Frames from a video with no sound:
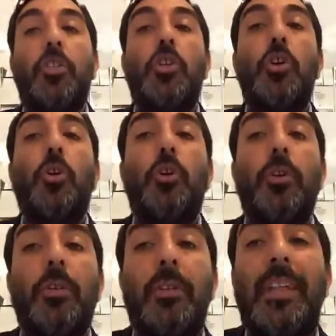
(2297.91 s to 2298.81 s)
to your
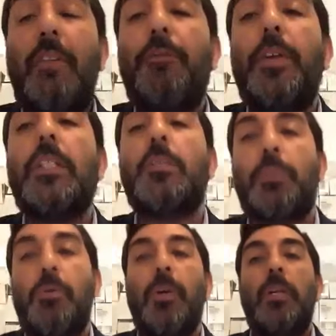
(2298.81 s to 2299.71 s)
life
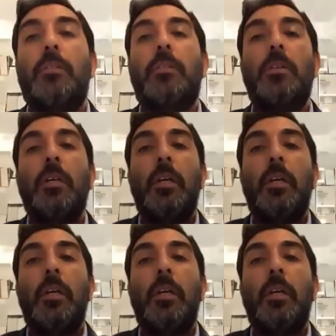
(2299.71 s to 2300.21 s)
experience,